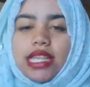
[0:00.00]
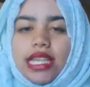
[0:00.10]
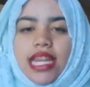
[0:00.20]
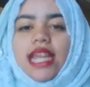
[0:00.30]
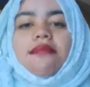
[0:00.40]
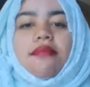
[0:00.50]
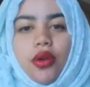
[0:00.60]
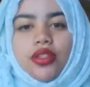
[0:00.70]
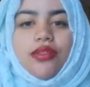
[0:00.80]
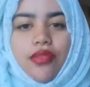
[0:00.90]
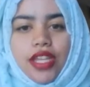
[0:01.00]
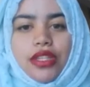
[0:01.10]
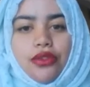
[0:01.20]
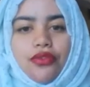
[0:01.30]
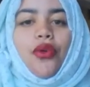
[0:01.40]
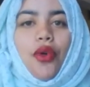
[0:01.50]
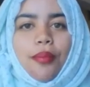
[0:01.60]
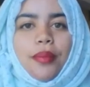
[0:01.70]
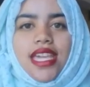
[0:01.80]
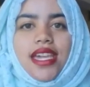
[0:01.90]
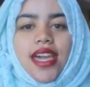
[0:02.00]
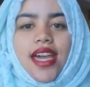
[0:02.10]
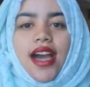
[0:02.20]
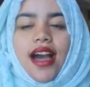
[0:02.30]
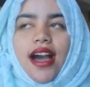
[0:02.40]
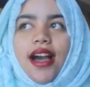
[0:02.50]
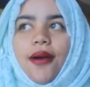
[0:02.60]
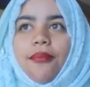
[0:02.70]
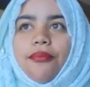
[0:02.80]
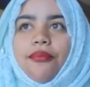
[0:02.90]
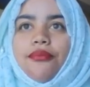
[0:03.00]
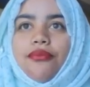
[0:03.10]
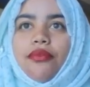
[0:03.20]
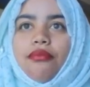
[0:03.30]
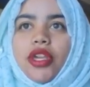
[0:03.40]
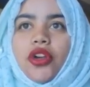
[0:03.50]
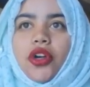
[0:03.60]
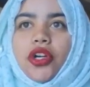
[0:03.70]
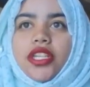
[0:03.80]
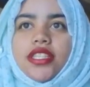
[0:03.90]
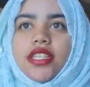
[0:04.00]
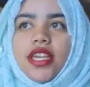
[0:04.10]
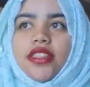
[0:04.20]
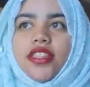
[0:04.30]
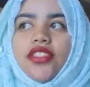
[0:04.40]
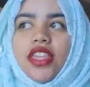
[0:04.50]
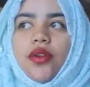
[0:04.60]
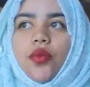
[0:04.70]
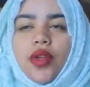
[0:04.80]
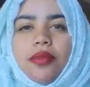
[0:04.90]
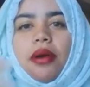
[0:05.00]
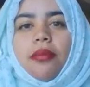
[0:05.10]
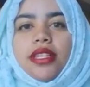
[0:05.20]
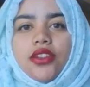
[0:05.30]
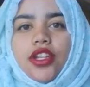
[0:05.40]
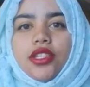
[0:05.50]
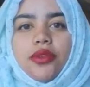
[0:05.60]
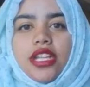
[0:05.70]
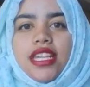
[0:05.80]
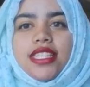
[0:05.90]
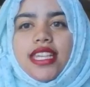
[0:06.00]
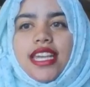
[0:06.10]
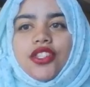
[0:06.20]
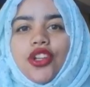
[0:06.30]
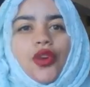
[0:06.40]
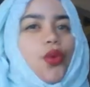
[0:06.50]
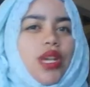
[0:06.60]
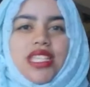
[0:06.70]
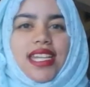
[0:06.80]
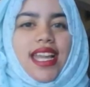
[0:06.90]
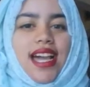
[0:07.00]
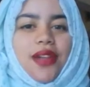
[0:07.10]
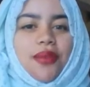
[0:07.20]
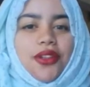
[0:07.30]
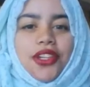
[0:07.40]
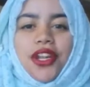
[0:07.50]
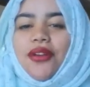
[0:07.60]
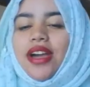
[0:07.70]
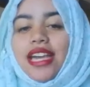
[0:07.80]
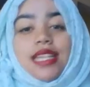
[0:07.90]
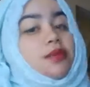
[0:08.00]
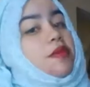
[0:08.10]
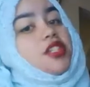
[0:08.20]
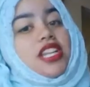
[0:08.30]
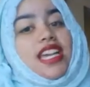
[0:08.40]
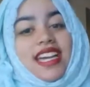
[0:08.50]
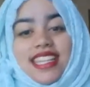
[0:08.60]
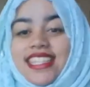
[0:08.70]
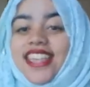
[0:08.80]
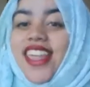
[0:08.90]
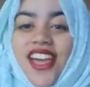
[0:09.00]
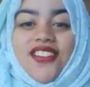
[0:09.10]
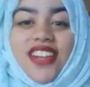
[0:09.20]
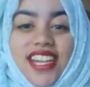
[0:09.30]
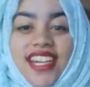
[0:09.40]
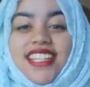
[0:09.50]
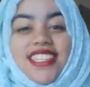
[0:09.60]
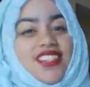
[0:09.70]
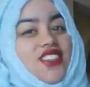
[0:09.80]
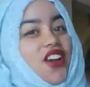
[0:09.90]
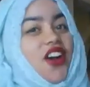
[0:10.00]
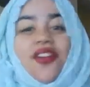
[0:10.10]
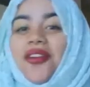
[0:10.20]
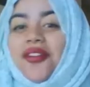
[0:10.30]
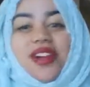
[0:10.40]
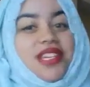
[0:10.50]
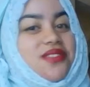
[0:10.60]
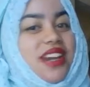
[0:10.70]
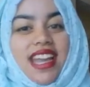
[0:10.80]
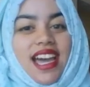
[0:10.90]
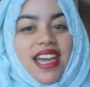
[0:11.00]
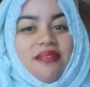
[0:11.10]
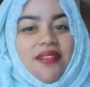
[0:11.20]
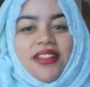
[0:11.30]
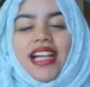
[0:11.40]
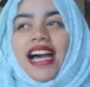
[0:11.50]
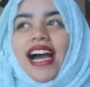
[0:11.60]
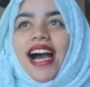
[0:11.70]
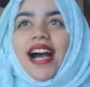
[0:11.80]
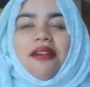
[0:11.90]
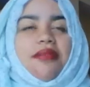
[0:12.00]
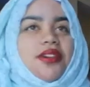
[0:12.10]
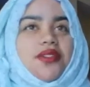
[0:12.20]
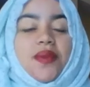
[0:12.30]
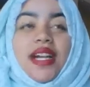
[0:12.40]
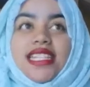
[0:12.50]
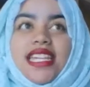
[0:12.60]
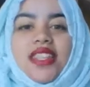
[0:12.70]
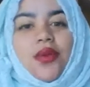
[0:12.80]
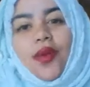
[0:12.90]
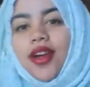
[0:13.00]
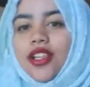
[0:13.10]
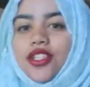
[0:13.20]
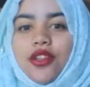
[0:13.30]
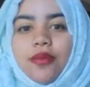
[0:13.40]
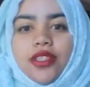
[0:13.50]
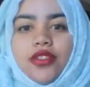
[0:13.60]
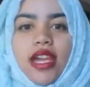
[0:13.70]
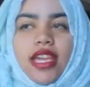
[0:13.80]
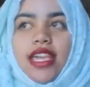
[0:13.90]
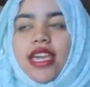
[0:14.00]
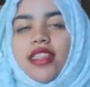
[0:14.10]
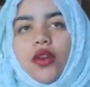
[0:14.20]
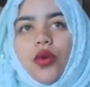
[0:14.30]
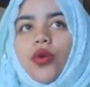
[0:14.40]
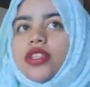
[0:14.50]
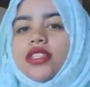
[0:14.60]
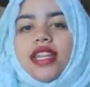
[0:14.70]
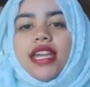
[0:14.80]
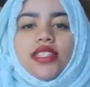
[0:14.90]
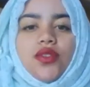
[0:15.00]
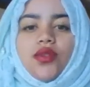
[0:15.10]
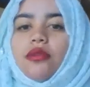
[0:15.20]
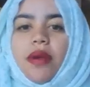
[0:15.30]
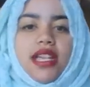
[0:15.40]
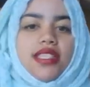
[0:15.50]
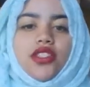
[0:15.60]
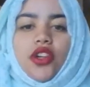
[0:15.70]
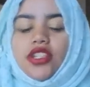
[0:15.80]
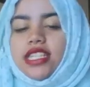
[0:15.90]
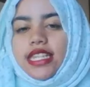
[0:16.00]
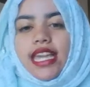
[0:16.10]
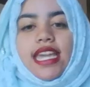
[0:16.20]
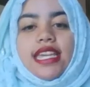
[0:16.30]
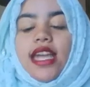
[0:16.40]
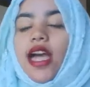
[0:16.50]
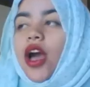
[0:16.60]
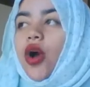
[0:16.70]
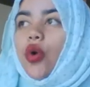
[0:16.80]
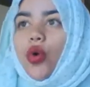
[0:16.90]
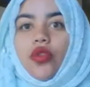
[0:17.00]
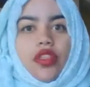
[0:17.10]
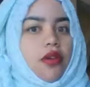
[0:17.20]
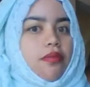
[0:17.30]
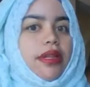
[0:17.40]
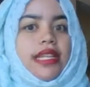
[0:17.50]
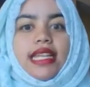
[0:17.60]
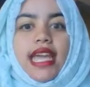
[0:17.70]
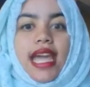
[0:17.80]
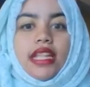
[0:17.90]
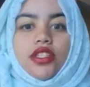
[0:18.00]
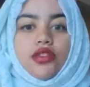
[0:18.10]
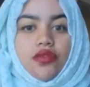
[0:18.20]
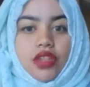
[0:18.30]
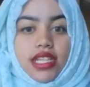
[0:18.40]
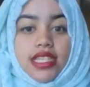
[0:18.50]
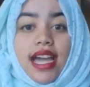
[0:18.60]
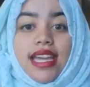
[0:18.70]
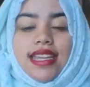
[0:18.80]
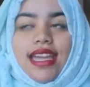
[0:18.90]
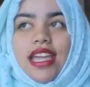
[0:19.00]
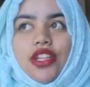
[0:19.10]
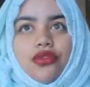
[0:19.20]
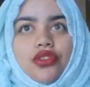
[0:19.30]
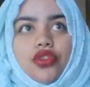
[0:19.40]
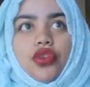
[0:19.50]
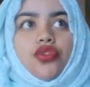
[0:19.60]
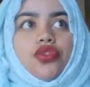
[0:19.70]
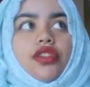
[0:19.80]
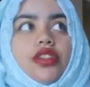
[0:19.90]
a great motivator for me. Because the thing with public transport is it's not always reliable, you know, especially in South Africa. It's not always reliable, because one day the workers could be striking, and then all the trains, all the buses are delayed, or they're completely cancelled for the entire day, and you just could